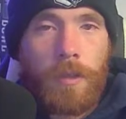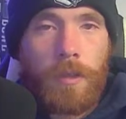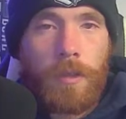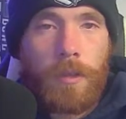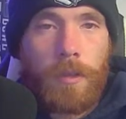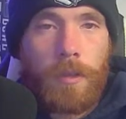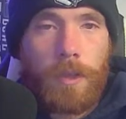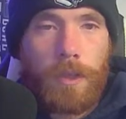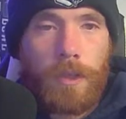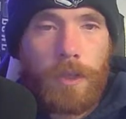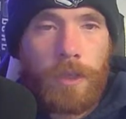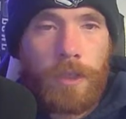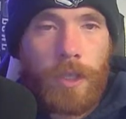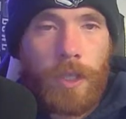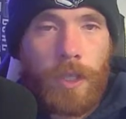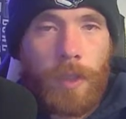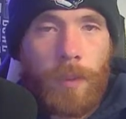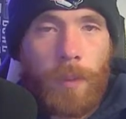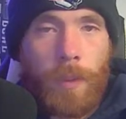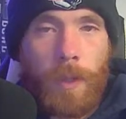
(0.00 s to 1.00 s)
This is a
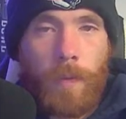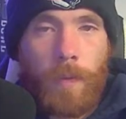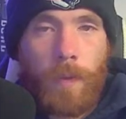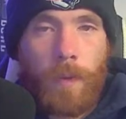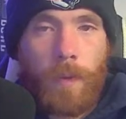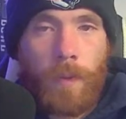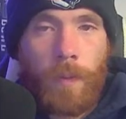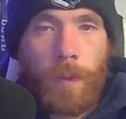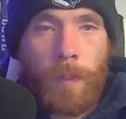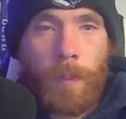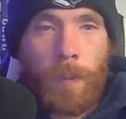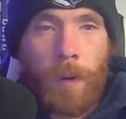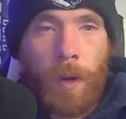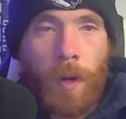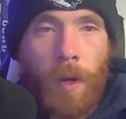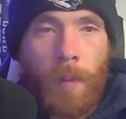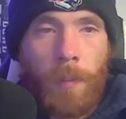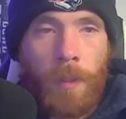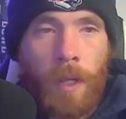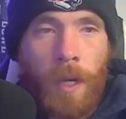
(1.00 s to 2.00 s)
shitty week for
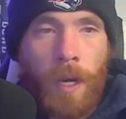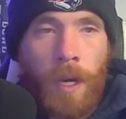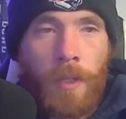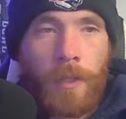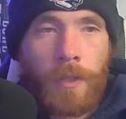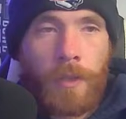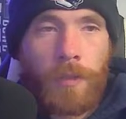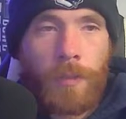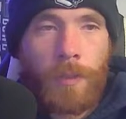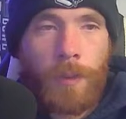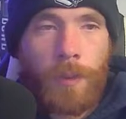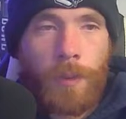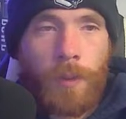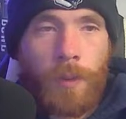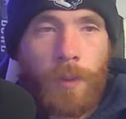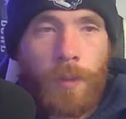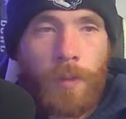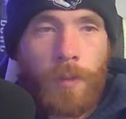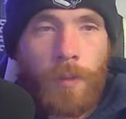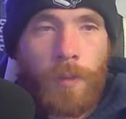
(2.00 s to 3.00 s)
football, I'll be honest with
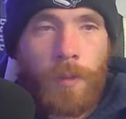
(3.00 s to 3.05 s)
you.